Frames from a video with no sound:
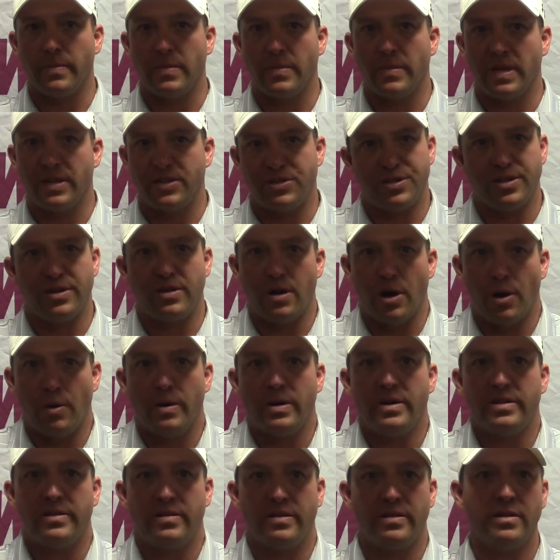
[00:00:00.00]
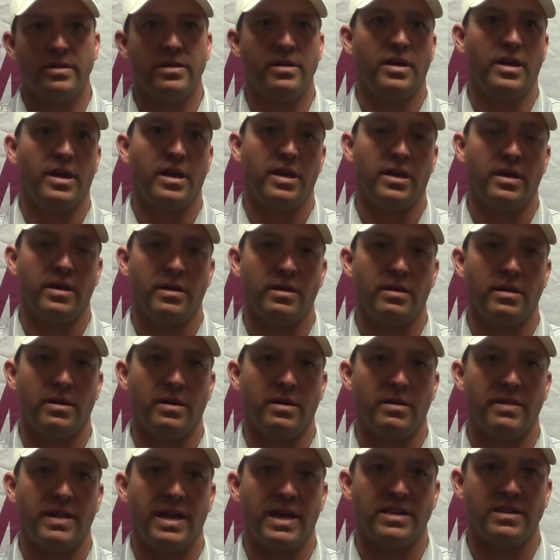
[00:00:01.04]
They should know it, and
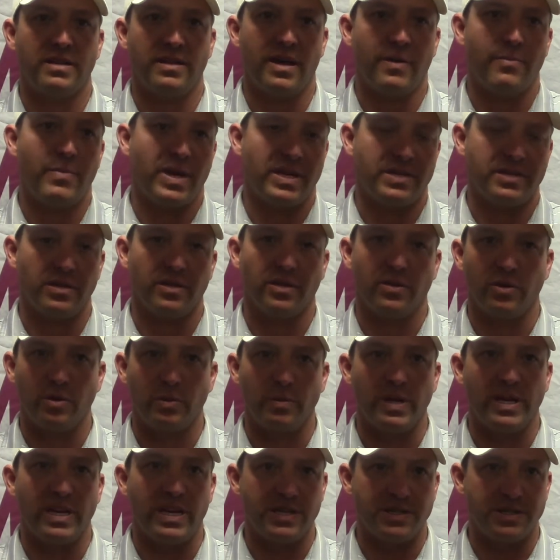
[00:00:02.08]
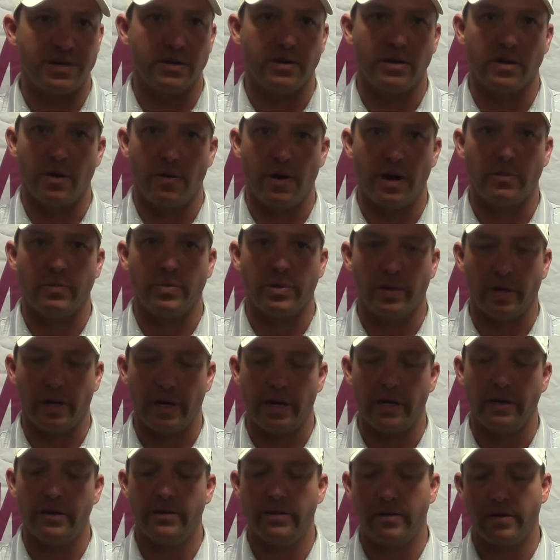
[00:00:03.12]
that makes it a little bit easier to go out and
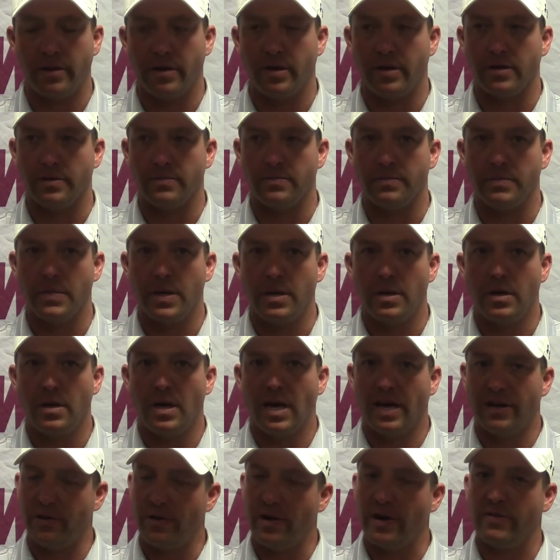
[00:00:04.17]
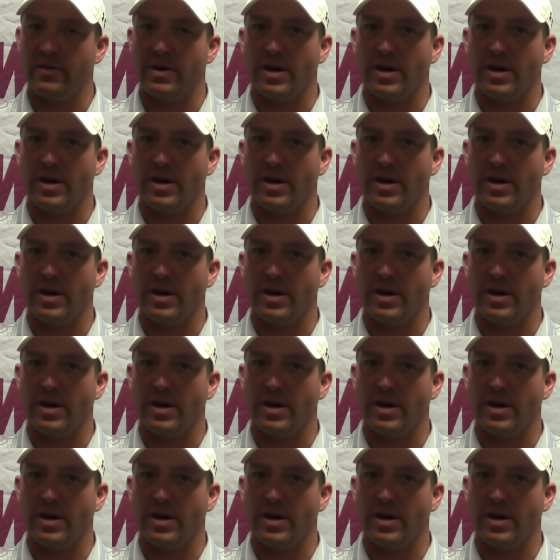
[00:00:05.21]
play. I do have